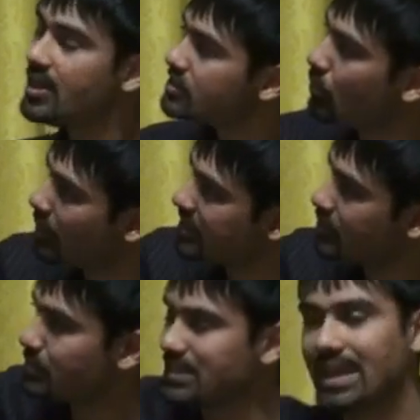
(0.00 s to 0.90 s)
So what we do
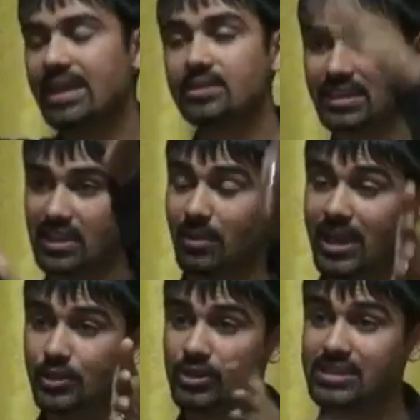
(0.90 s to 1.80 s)
is we take the E M I noise